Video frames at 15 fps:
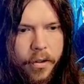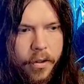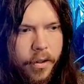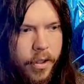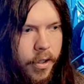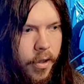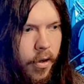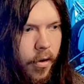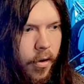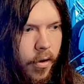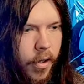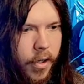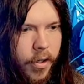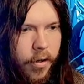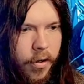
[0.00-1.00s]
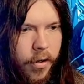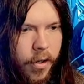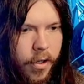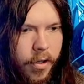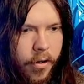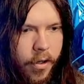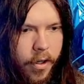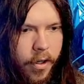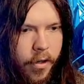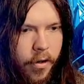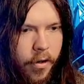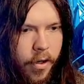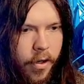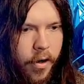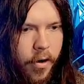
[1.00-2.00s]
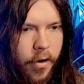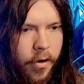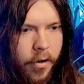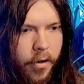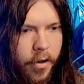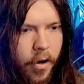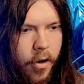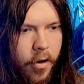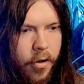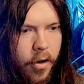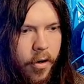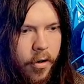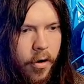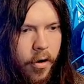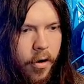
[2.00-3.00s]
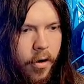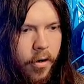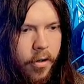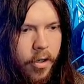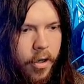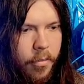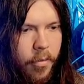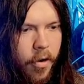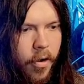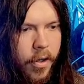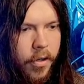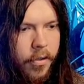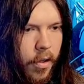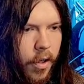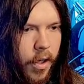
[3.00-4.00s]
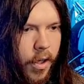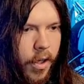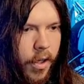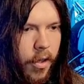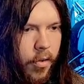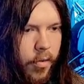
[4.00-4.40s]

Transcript: I need a car, I need a car, I need a car, I need a car, I need a car. Car. Come on. I gotta go.